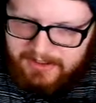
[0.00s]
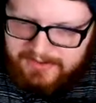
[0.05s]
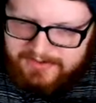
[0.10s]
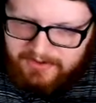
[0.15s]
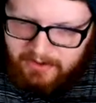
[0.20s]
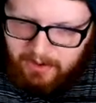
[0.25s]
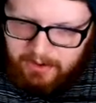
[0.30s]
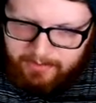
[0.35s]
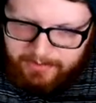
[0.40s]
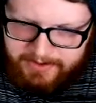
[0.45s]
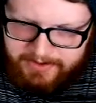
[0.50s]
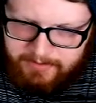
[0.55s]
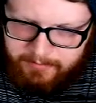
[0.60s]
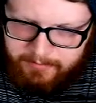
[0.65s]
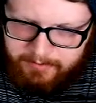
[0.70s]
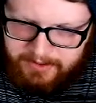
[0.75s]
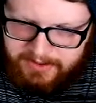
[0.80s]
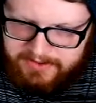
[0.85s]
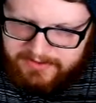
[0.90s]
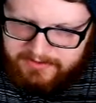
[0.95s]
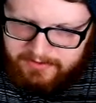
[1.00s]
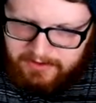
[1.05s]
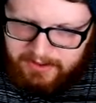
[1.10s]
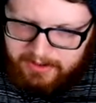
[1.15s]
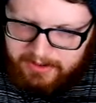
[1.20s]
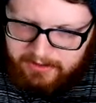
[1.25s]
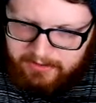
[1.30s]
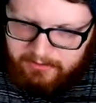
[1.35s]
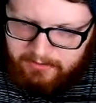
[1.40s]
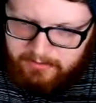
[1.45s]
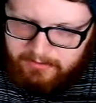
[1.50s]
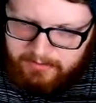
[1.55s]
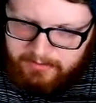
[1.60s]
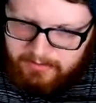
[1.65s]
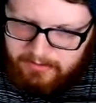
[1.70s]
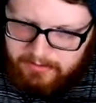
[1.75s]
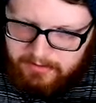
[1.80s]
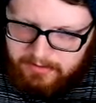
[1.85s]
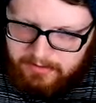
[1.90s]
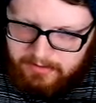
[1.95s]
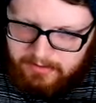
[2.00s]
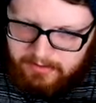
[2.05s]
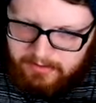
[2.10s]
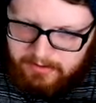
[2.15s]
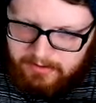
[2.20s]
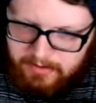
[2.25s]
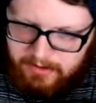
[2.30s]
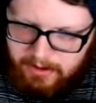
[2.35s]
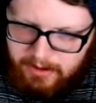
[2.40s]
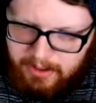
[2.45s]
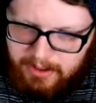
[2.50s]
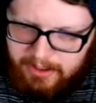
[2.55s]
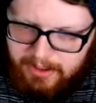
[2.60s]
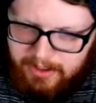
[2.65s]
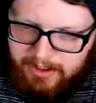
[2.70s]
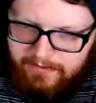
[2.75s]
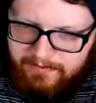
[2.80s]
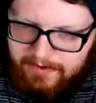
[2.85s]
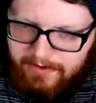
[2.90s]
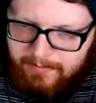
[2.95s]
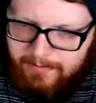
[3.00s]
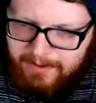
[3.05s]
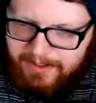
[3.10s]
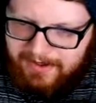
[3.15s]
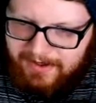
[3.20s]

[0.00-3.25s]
is all about the plays right now. All right, I've got my